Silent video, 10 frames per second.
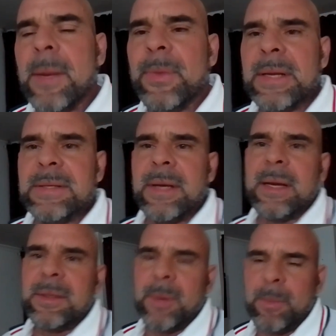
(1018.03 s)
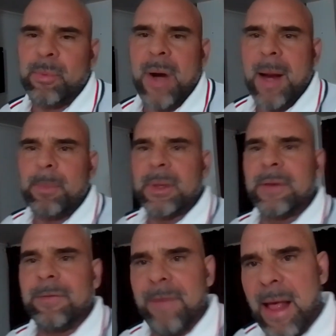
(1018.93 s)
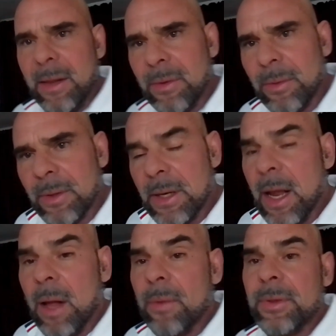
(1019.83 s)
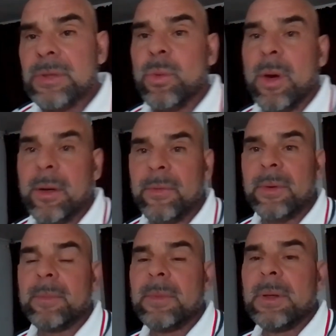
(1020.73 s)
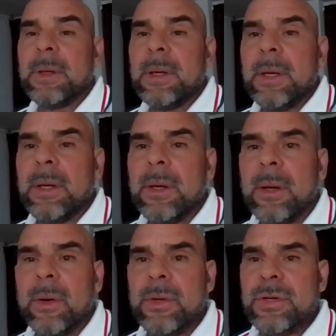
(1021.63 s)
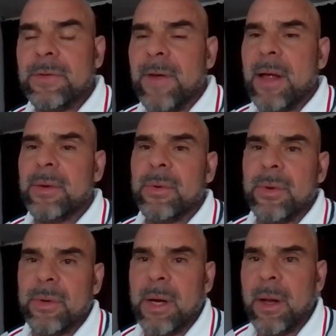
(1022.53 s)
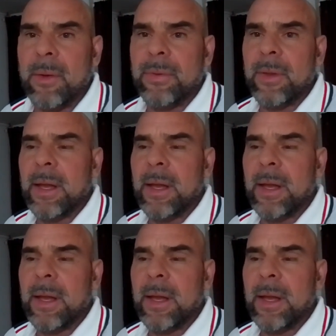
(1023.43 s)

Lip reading: things need to be properly valued, and health is one of them. You know, you should value your health.